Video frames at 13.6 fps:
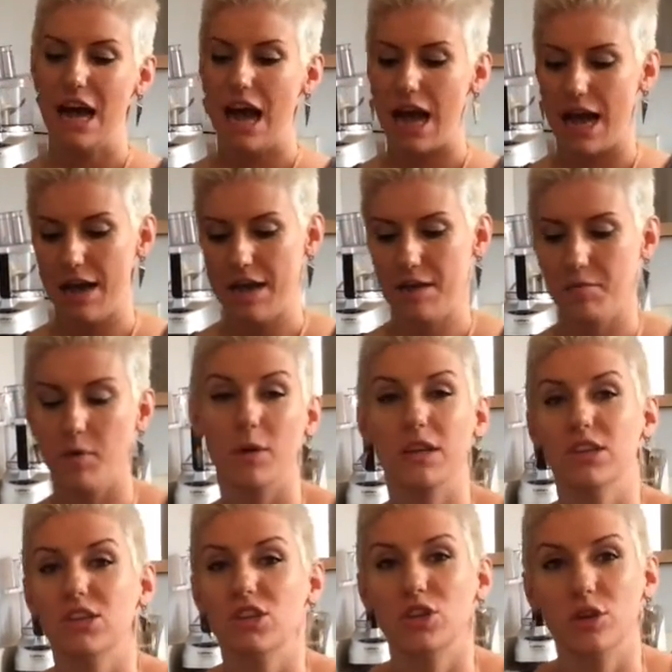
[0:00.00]
I am going to
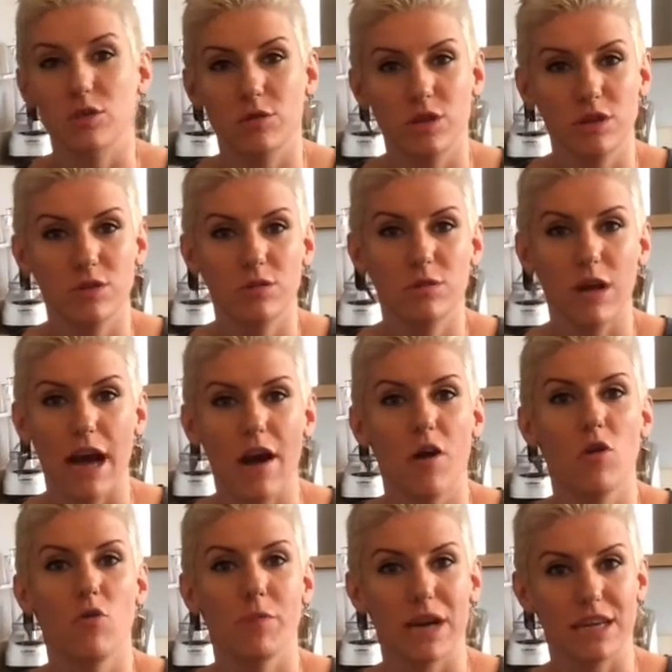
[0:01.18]
show you
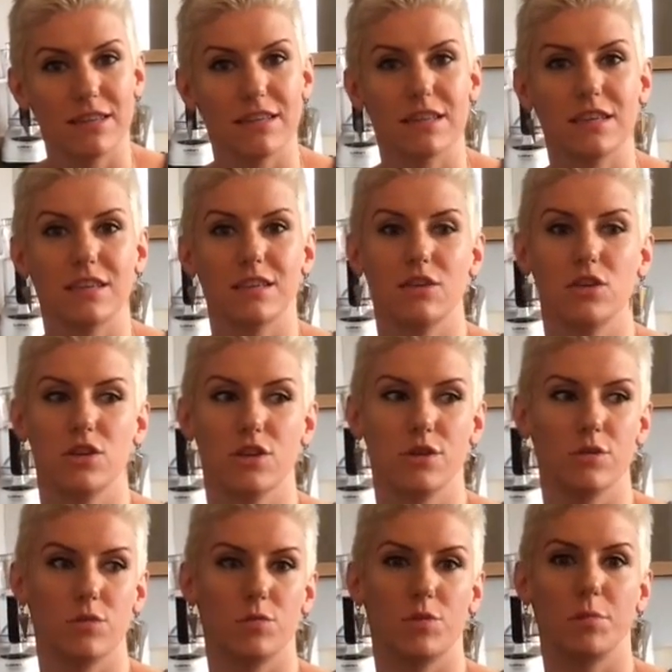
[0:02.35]
how best
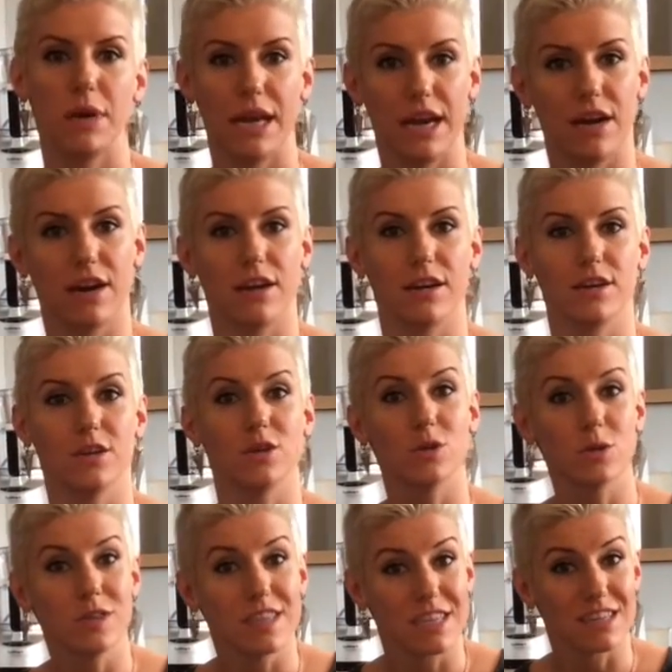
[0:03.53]
to prepare your
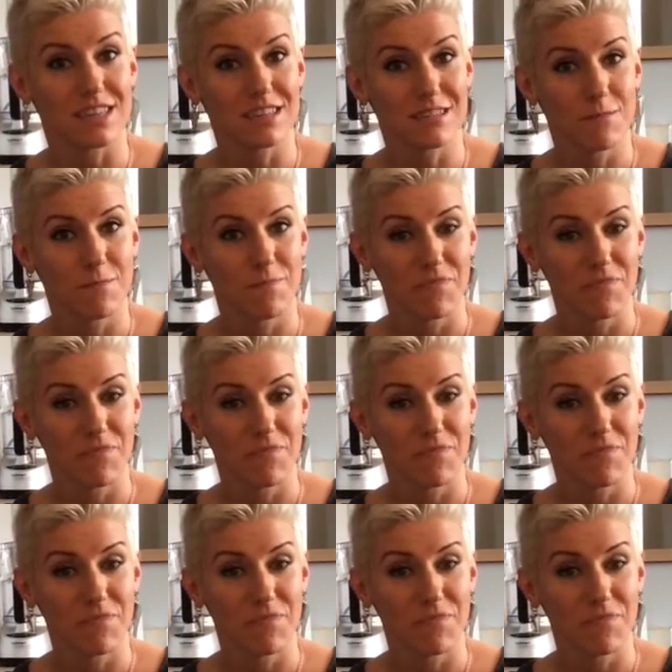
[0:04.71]
tortillas.